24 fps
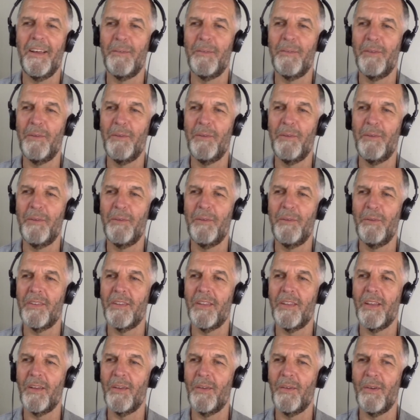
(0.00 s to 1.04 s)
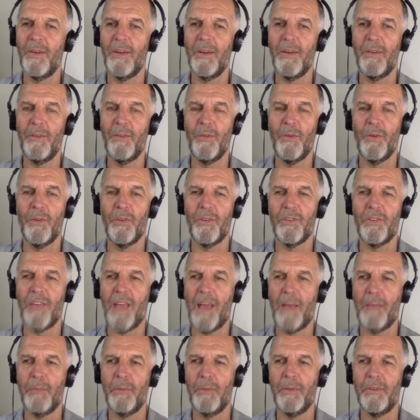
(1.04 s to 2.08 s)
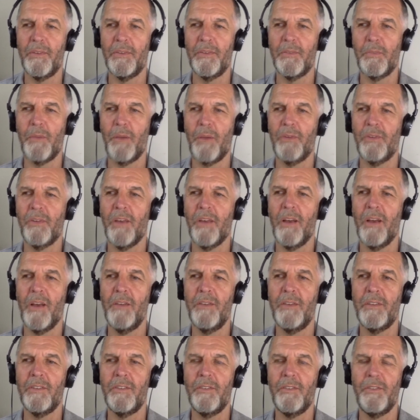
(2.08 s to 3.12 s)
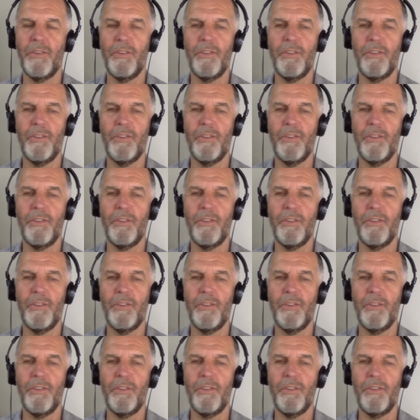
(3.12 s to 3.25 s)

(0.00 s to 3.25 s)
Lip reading: He wants to know what's happened post-COVID.